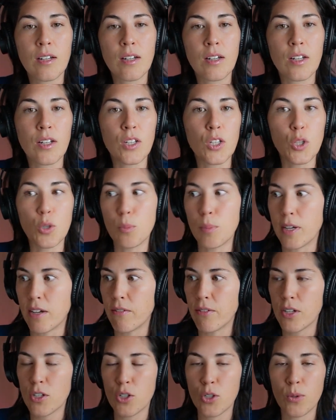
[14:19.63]
you
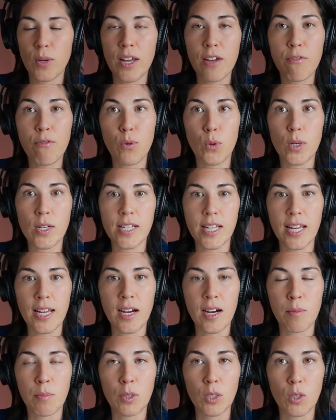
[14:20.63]
pivot to a 4-day
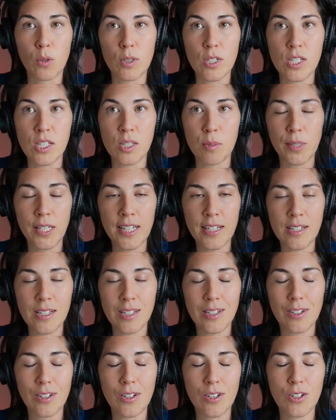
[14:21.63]
upper lower split,
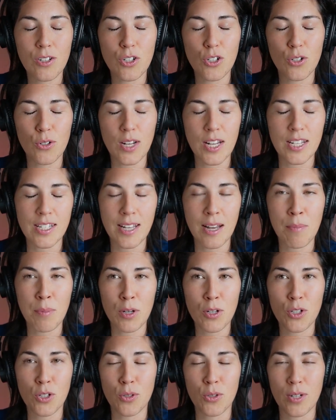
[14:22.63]
2 days upper,
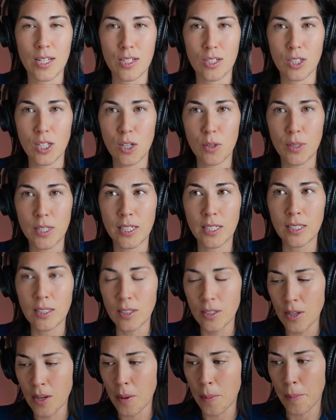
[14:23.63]
2 days lower
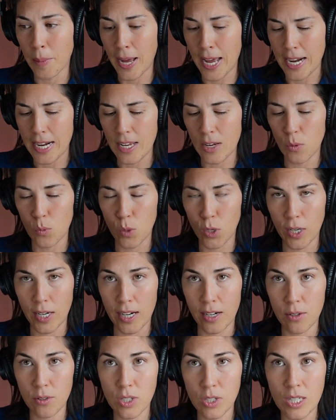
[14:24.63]
body
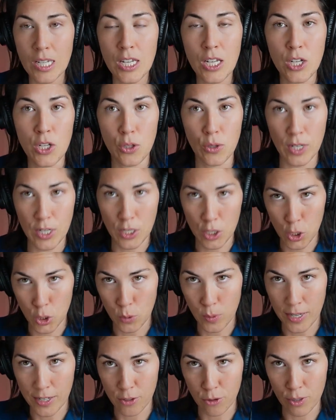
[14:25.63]
workouts. You get 2
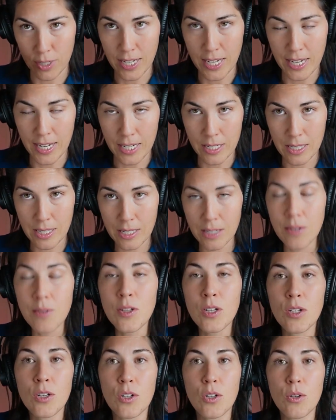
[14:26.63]
extra days
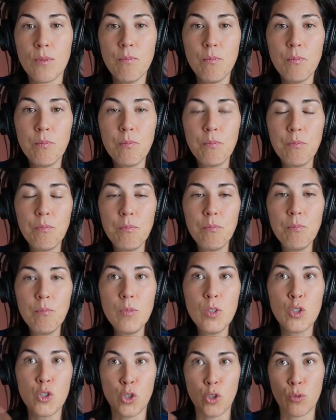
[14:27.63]

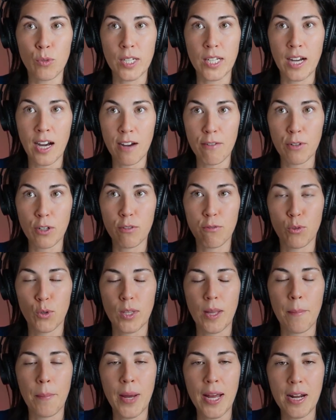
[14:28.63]
to recover for that
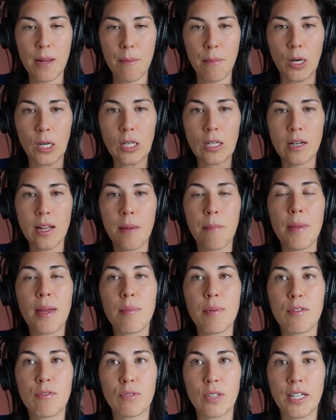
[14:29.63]
body part, and maybe
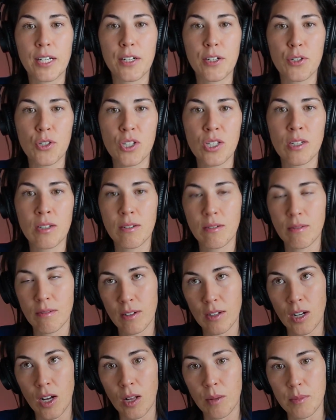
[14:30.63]
flares
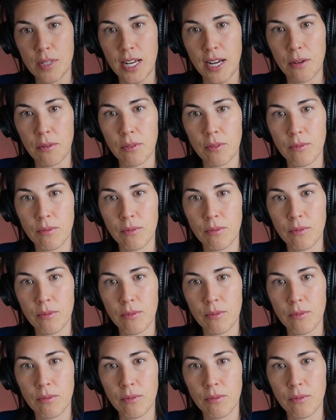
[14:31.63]
calm down.